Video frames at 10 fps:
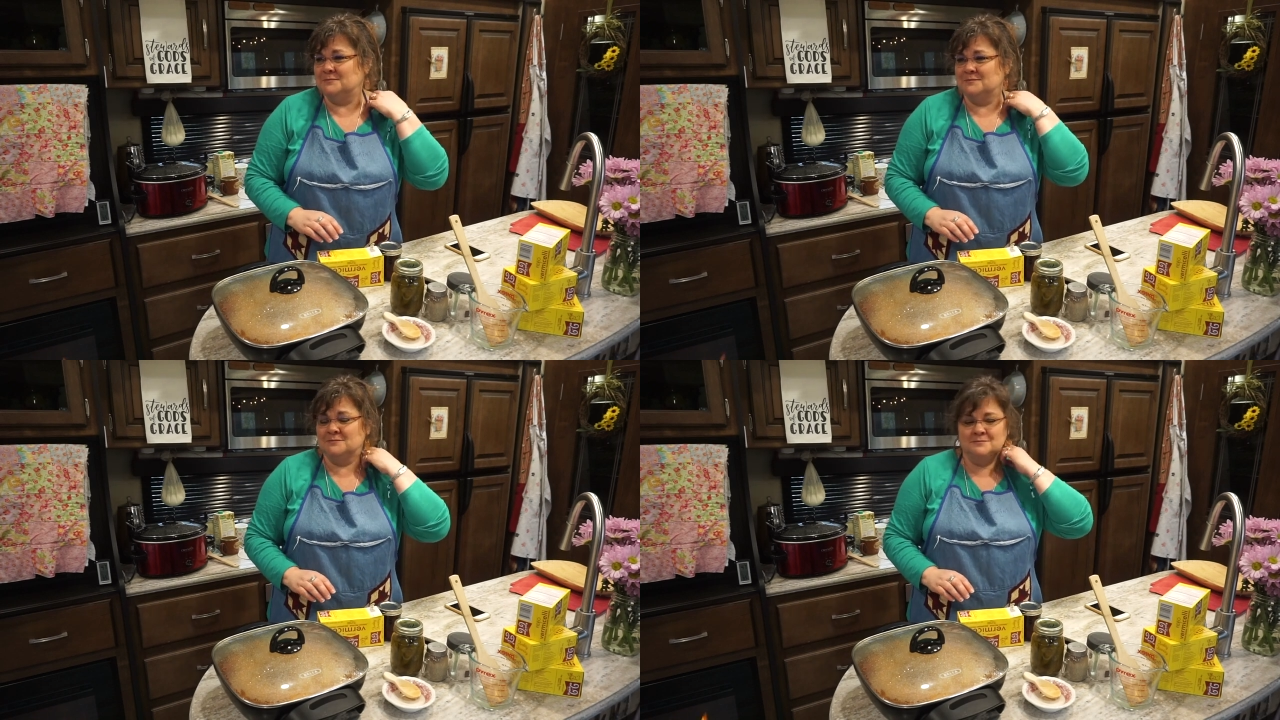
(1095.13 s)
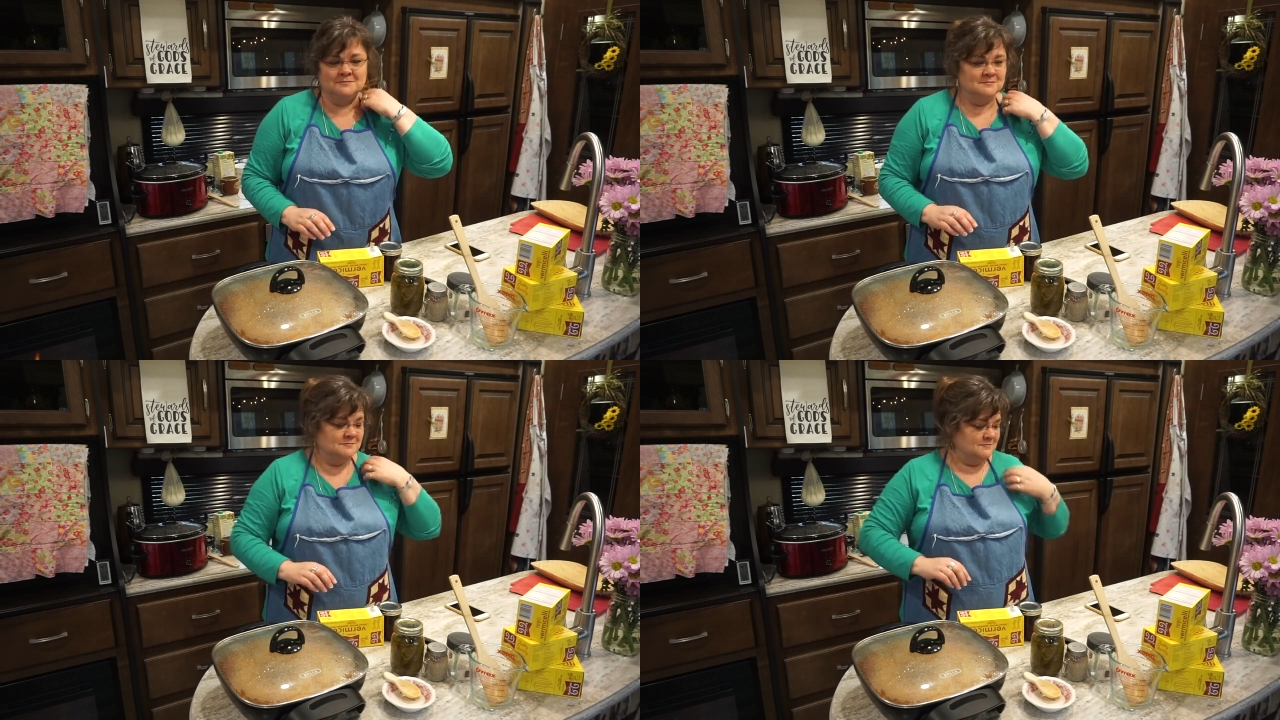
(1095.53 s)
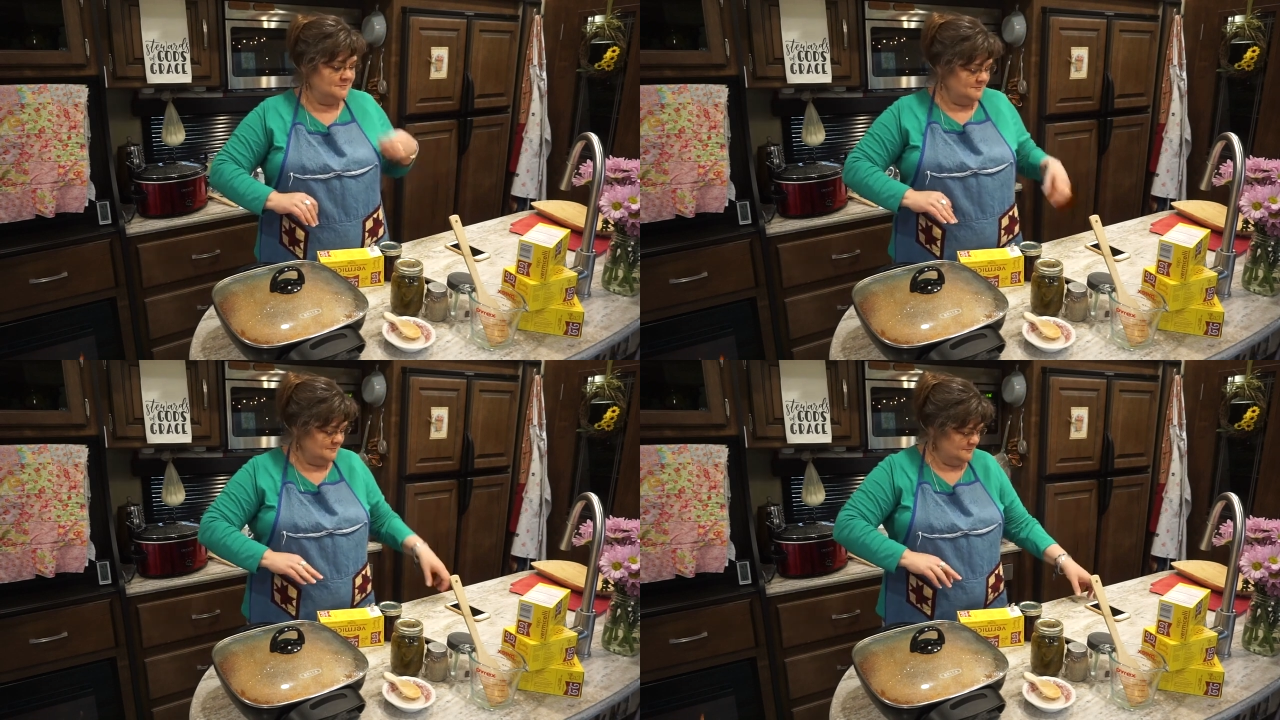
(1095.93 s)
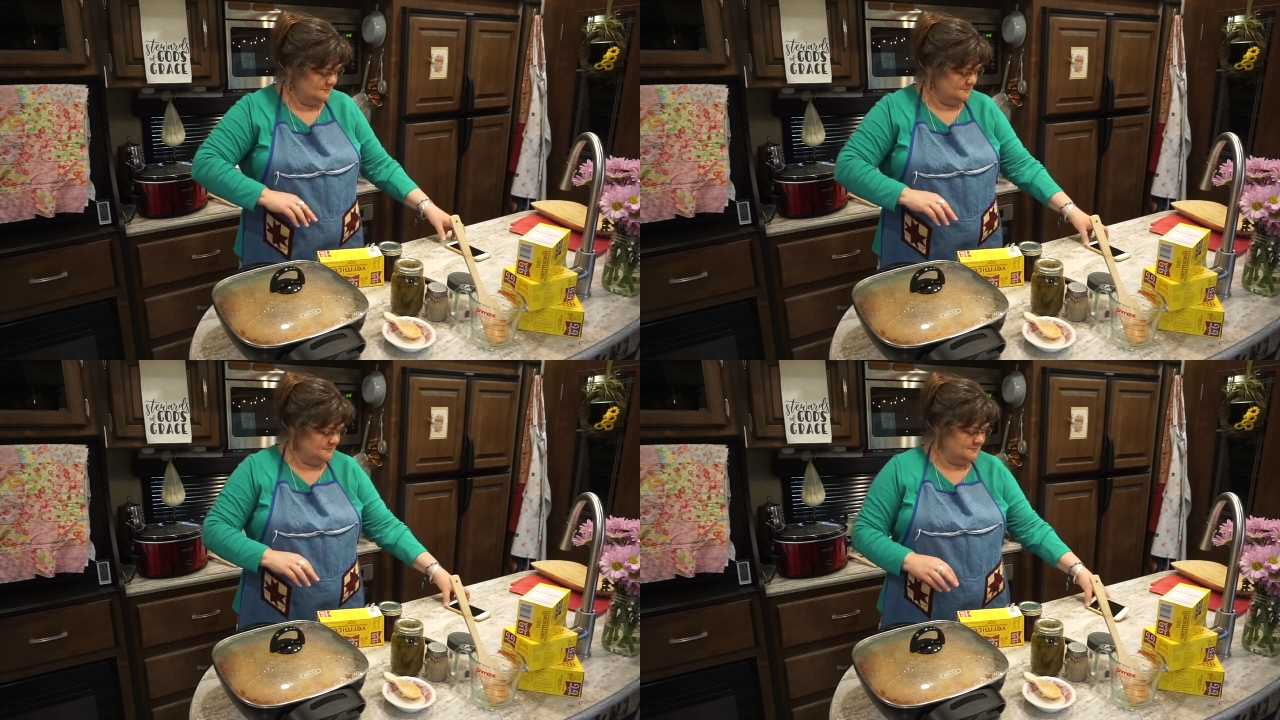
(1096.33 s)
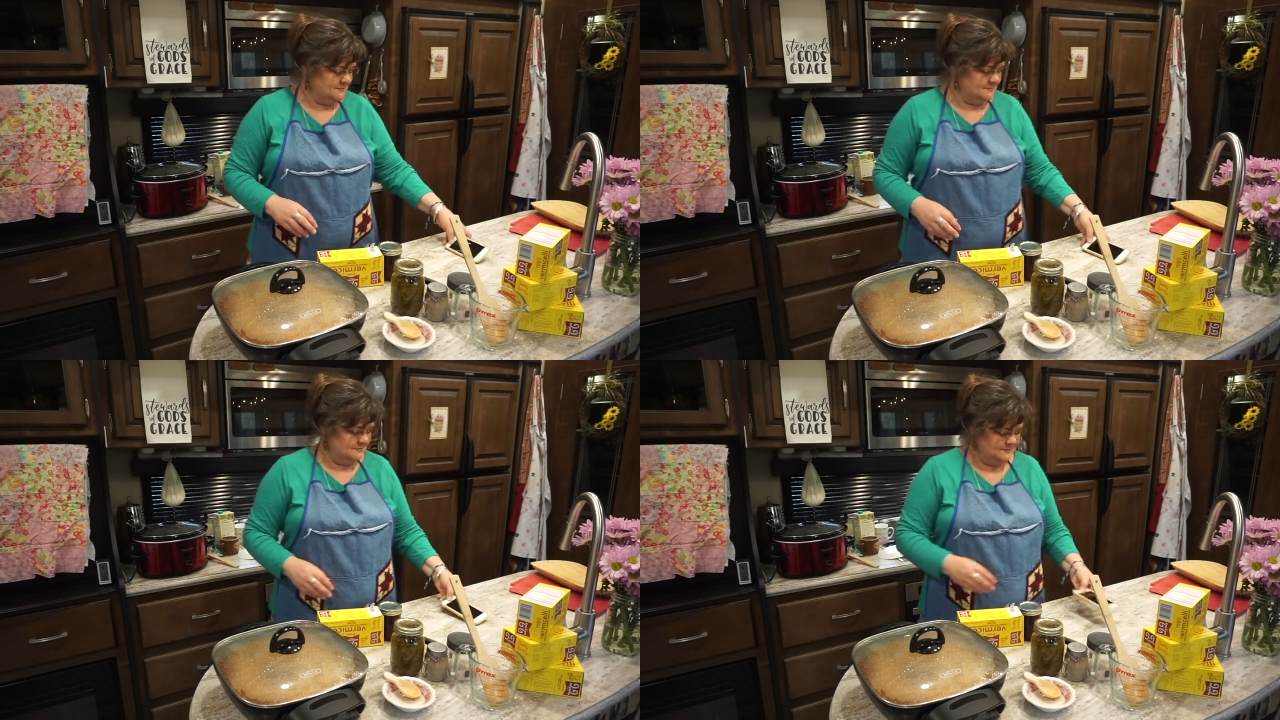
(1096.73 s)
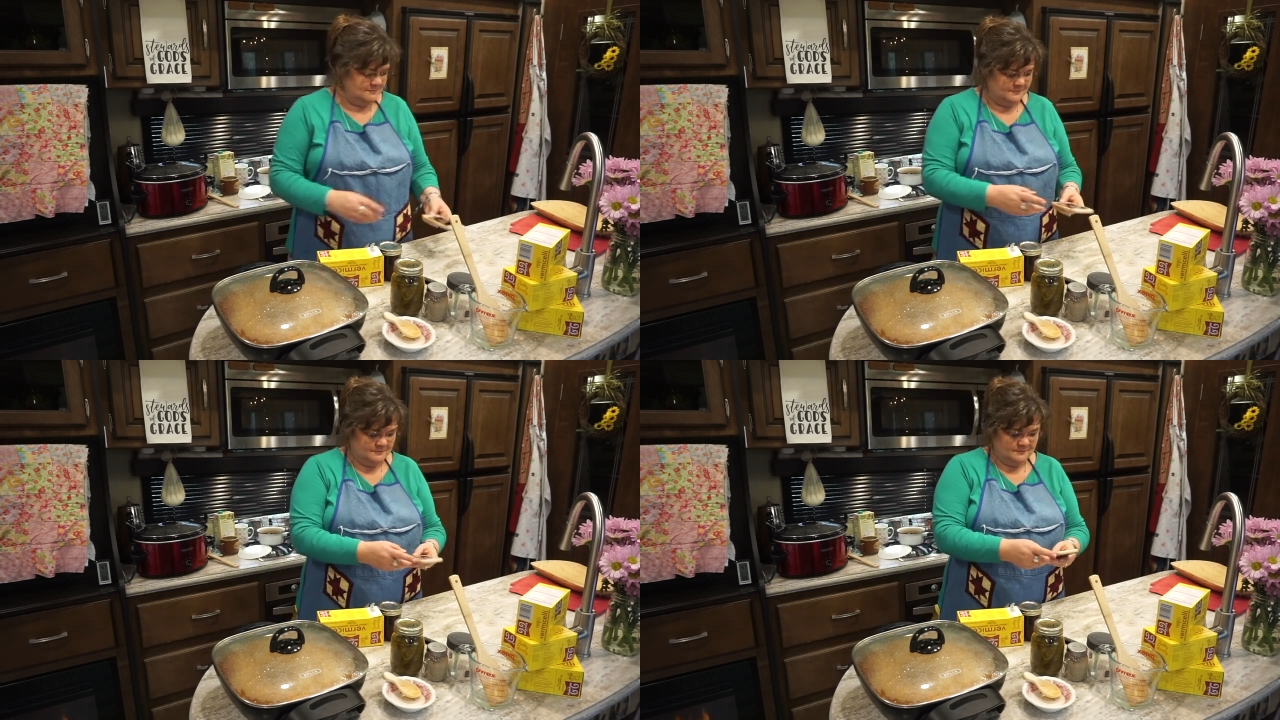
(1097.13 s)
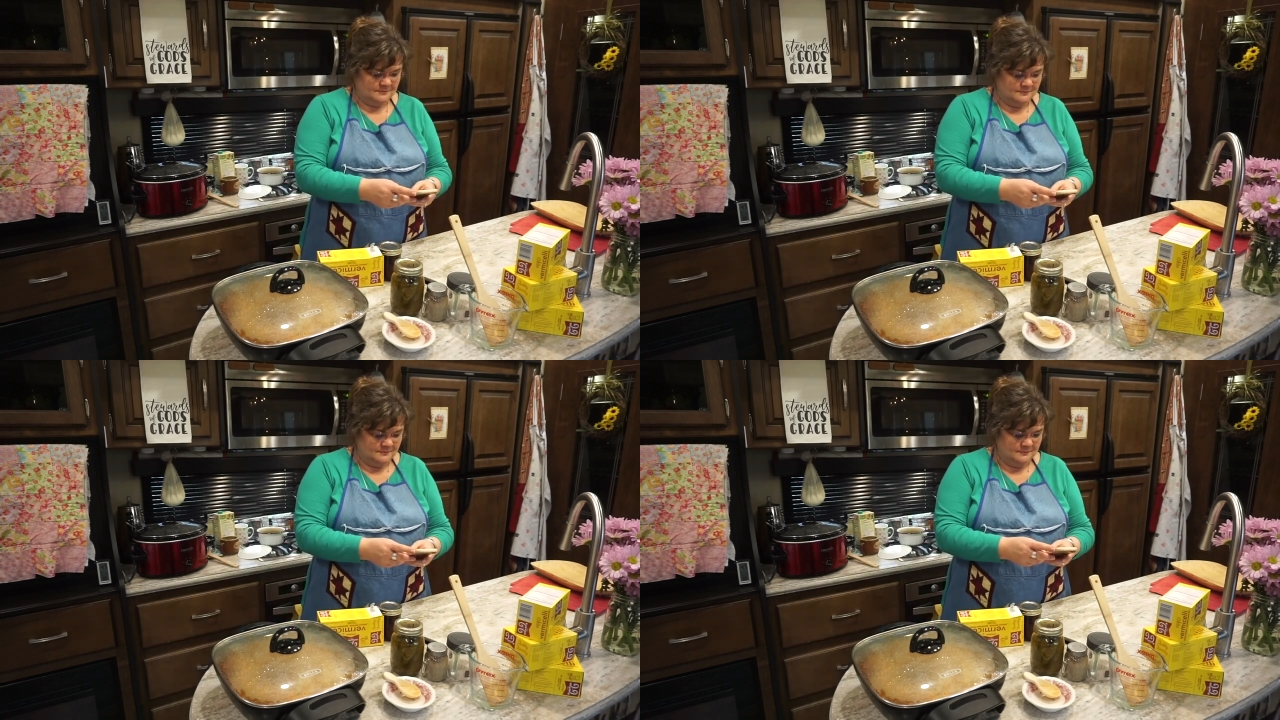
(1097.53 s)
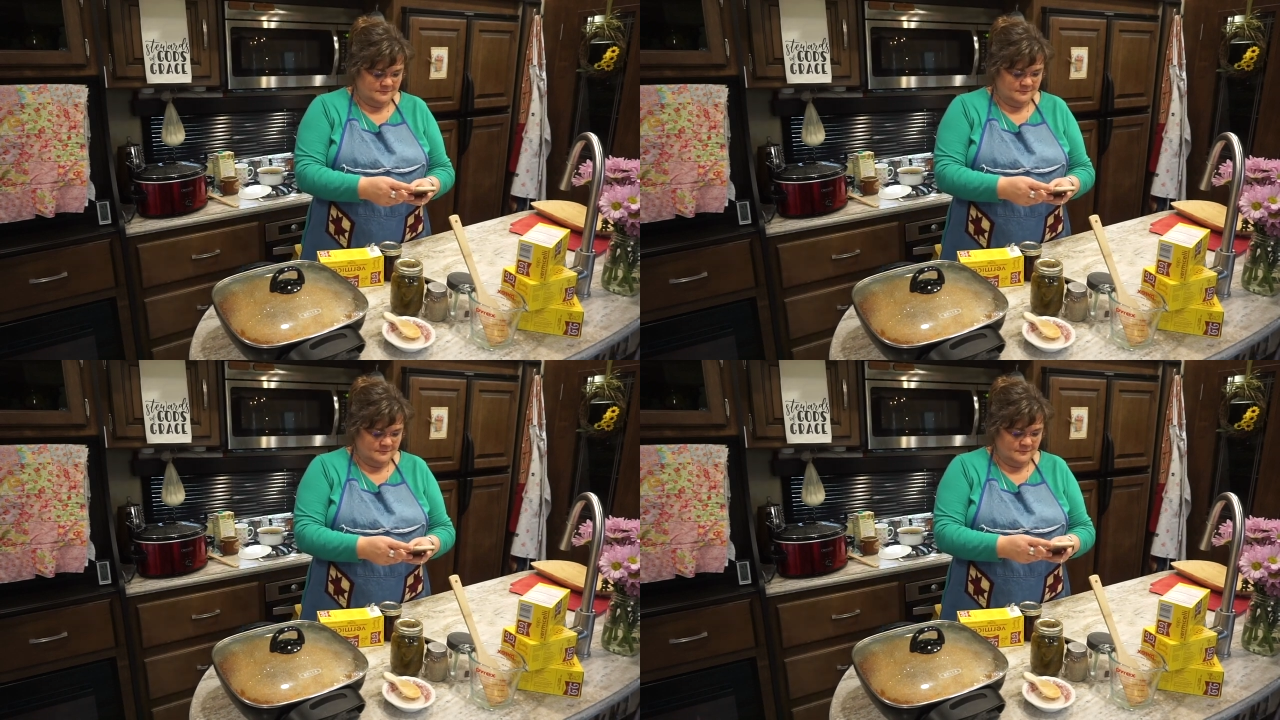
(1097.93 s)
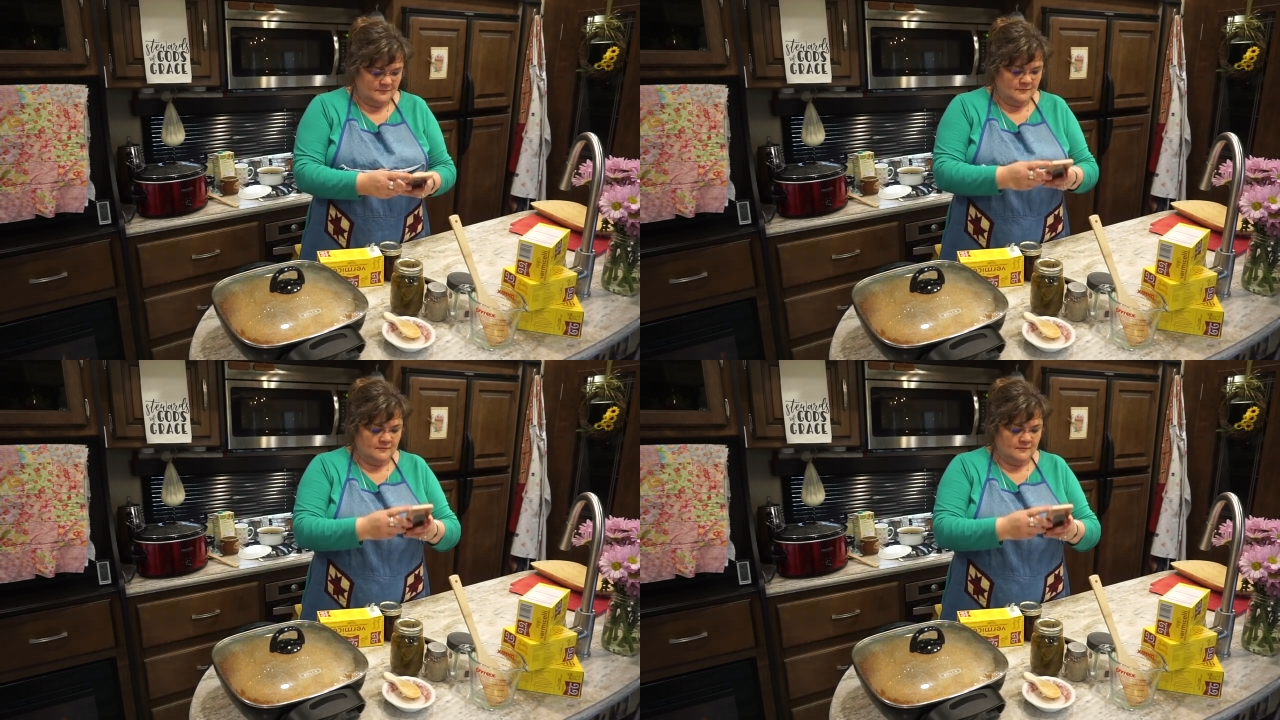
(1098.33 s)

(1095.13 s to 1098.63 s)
(silence)